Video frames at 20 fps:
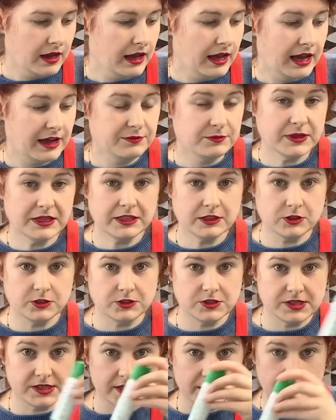I have my glue
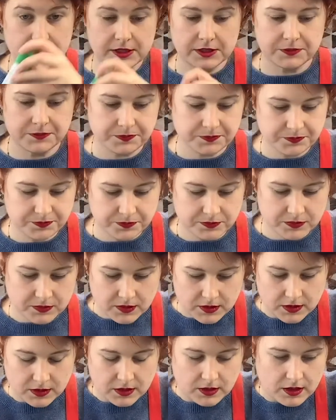stick.
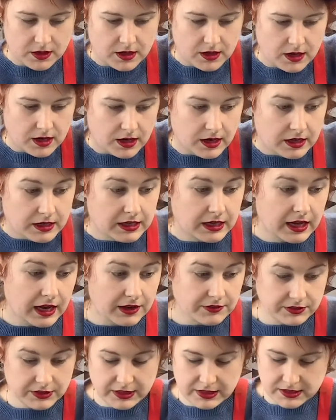I'm going to
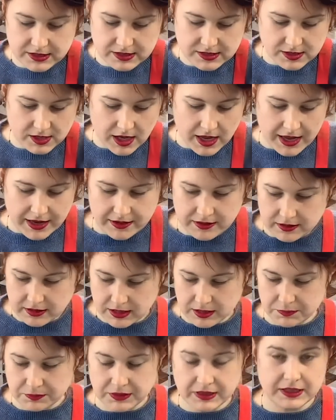cover this side
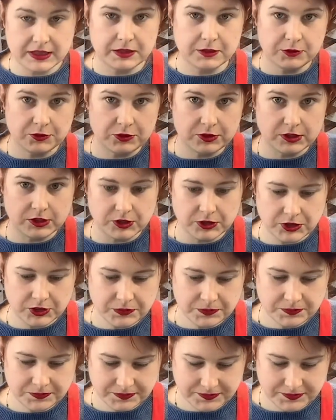completely with glue.